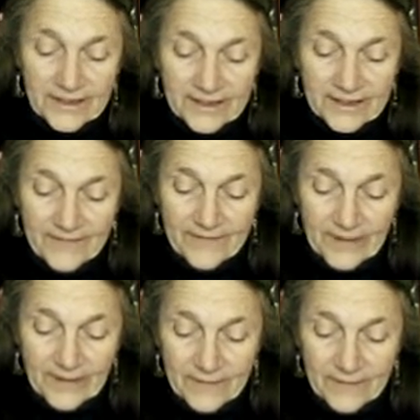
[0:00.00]
the
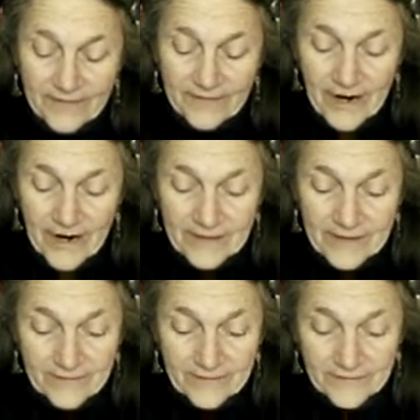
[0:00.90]
development of a high
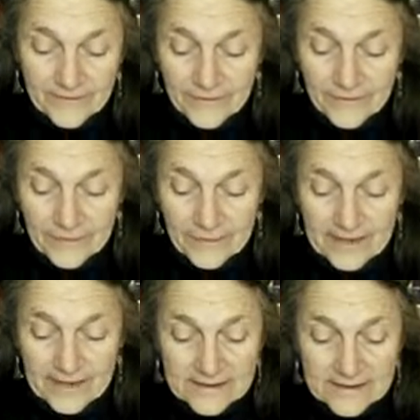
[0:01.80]
level of human
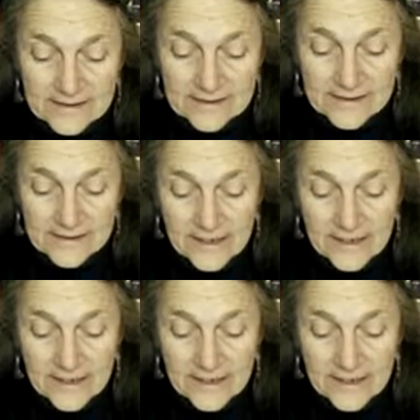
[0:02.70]
excellence